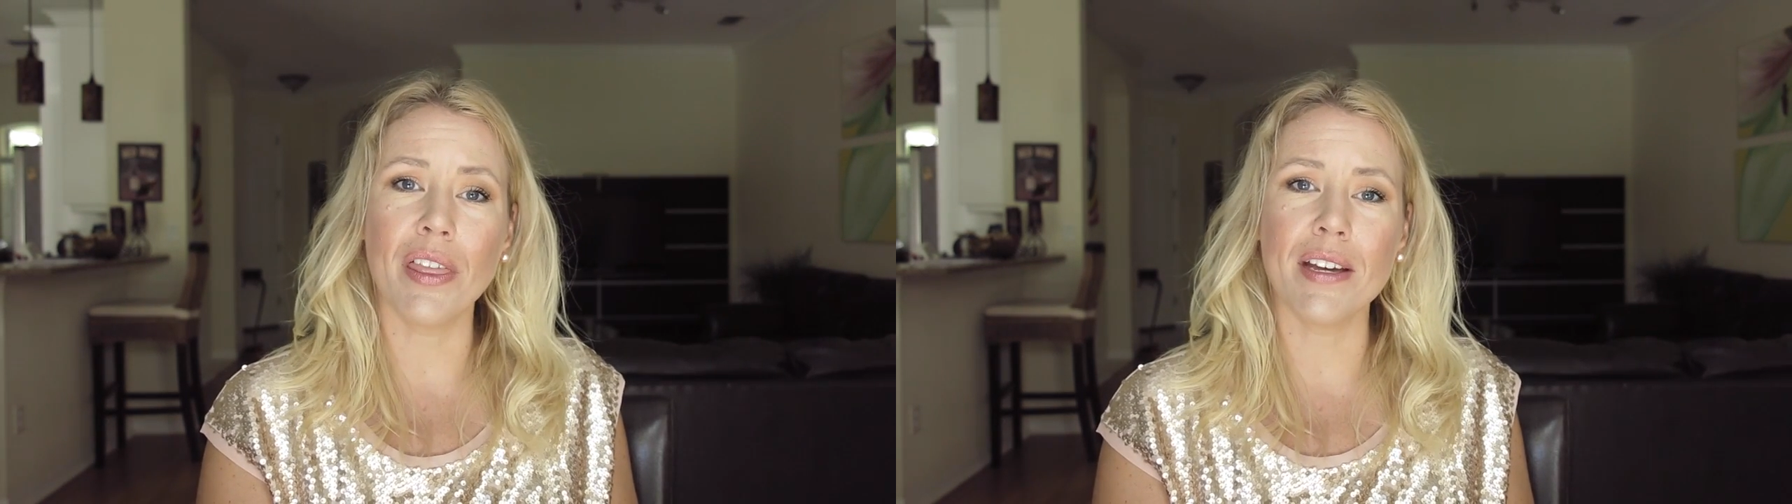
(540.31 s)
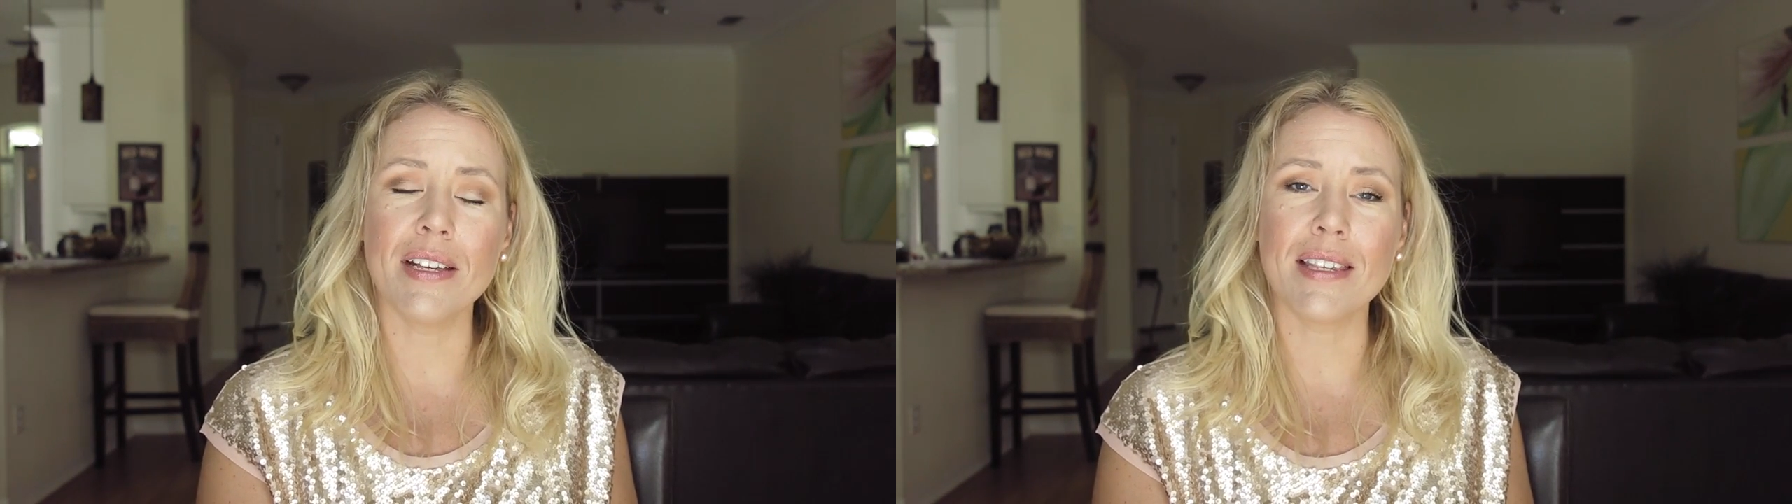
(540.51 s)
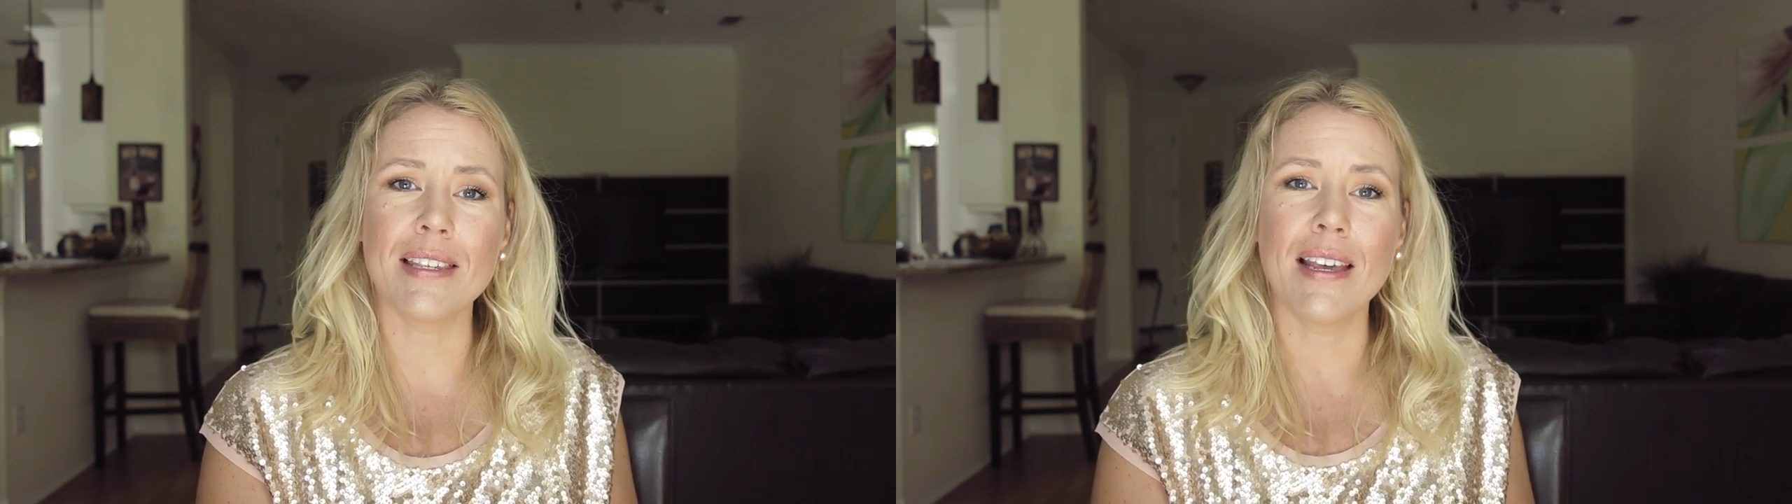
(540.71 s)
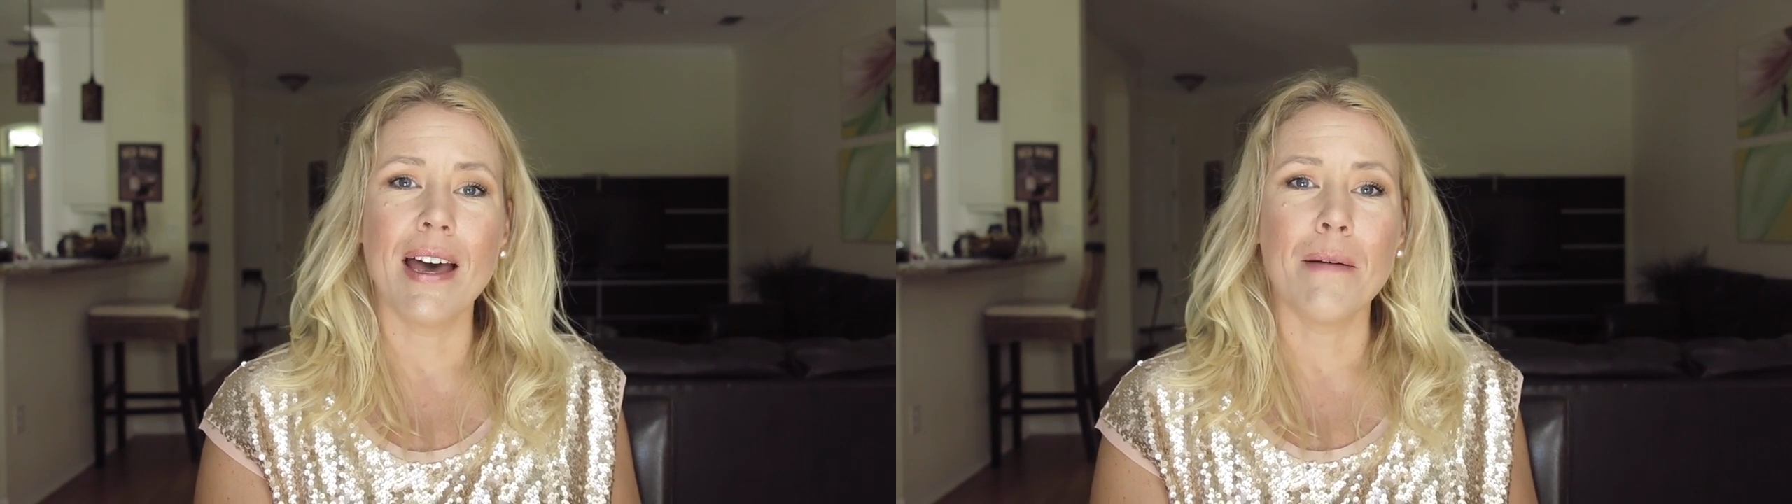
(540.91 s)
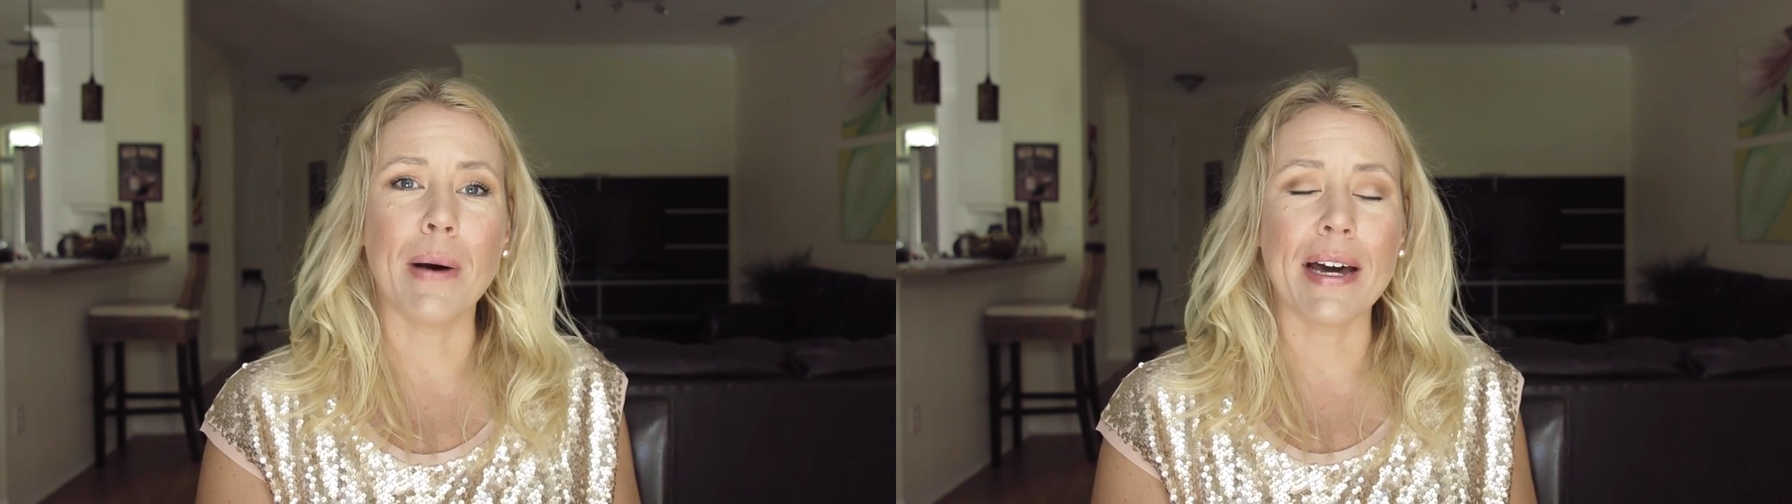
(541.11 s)
this,
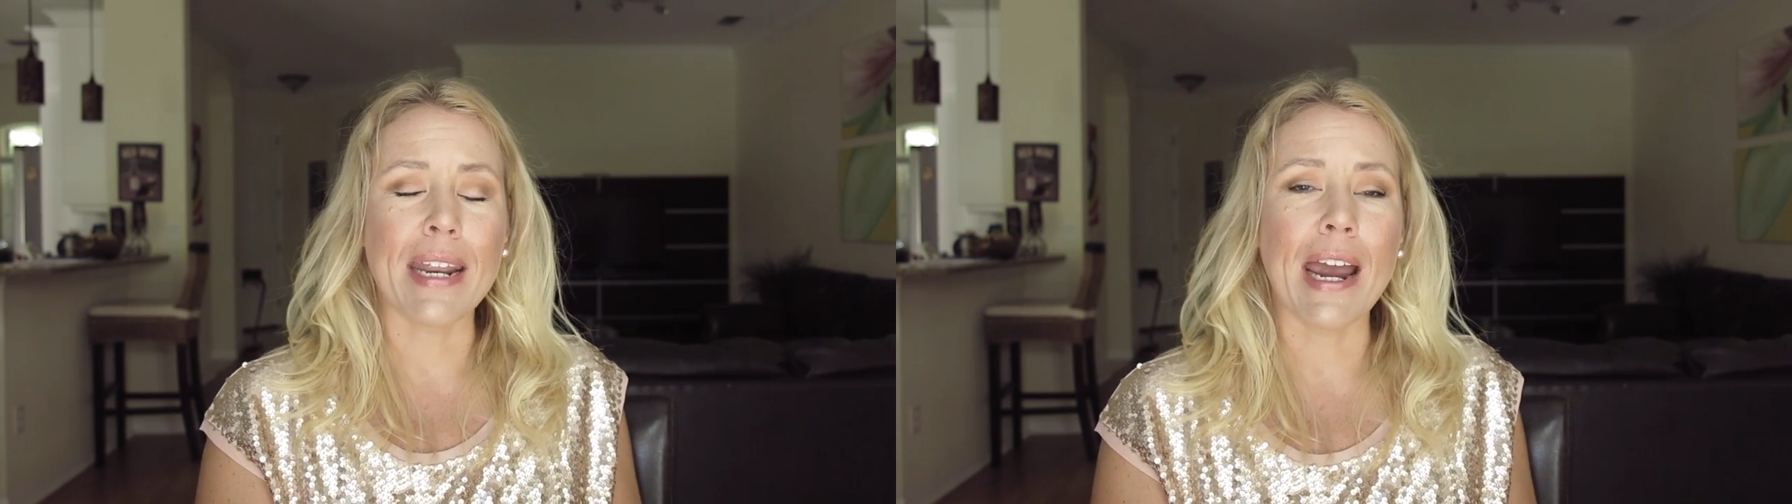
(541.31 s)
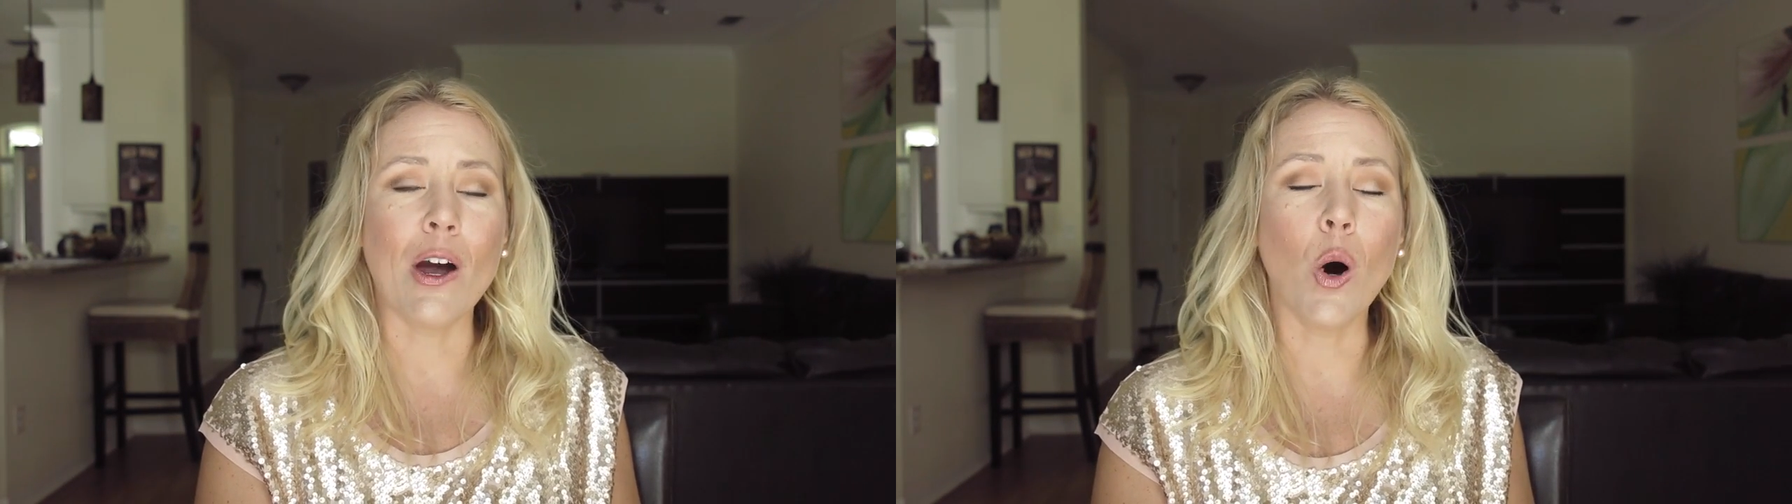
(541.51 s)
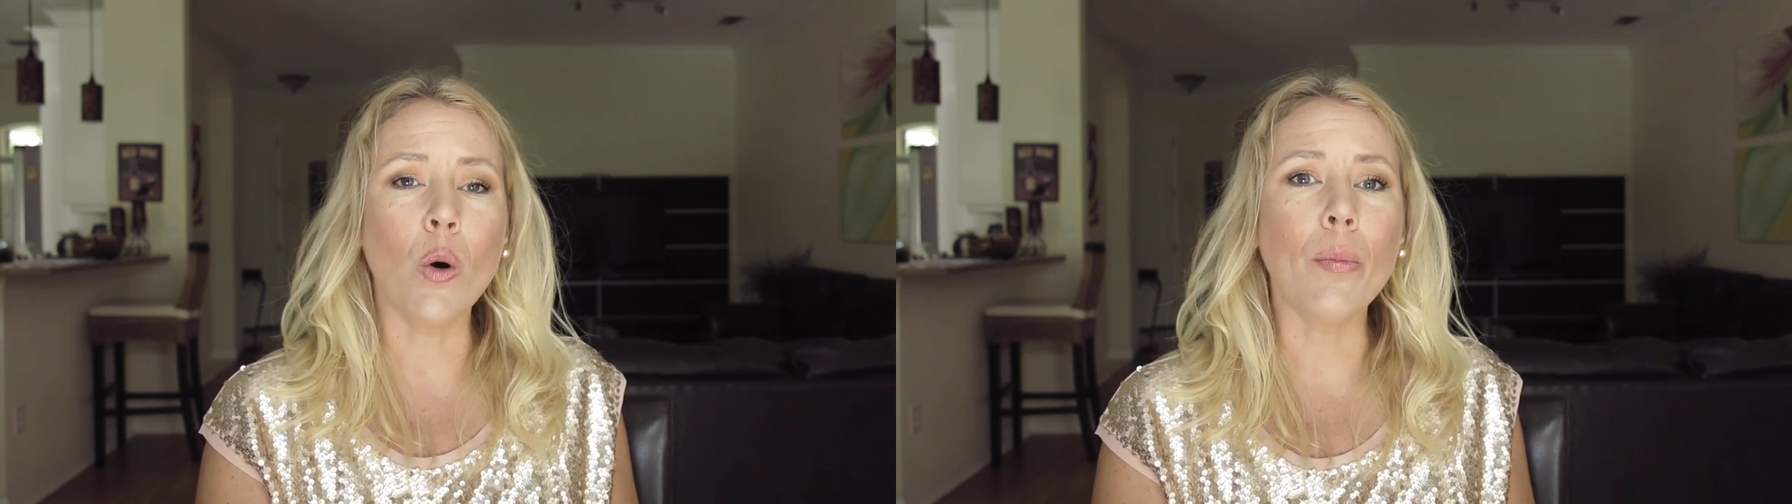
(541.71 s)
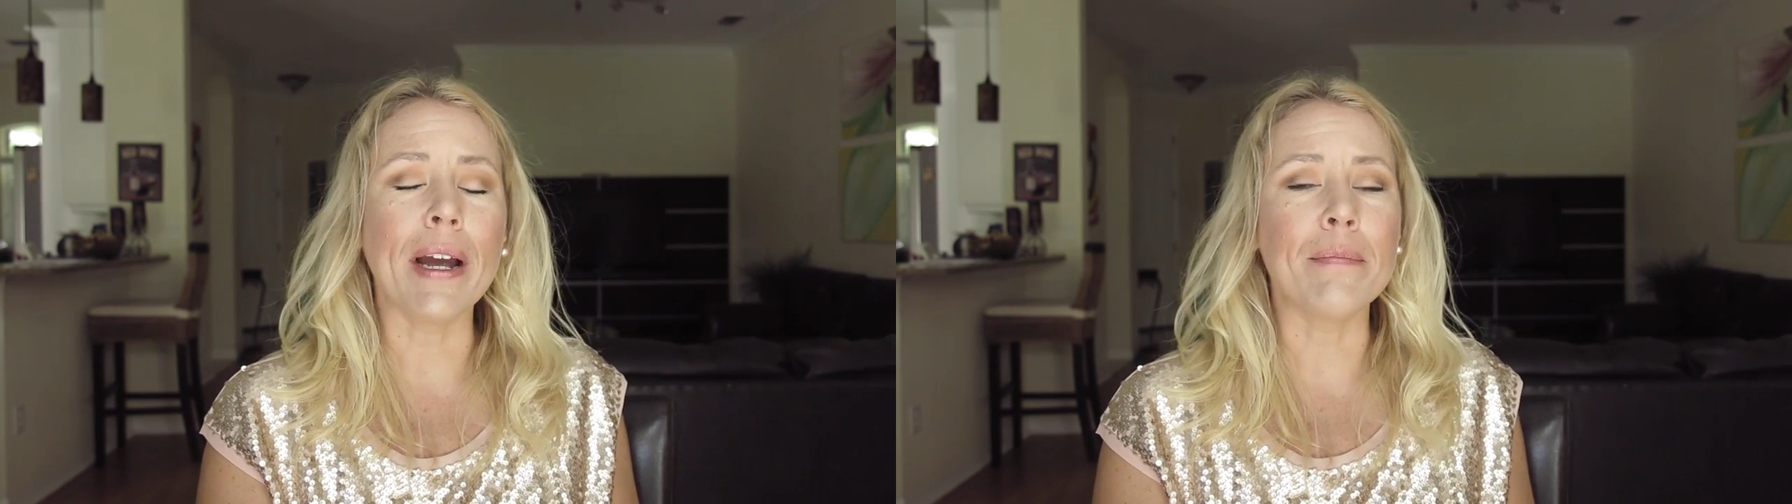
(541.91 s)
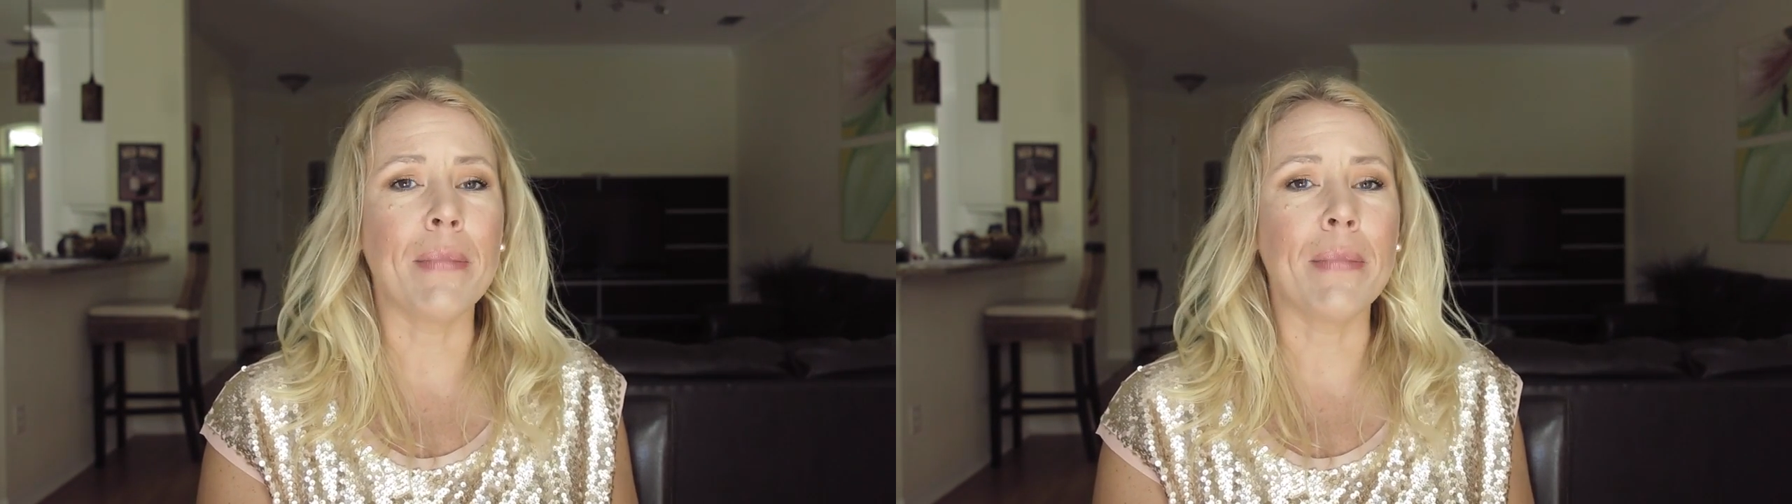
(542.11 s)
but I hope I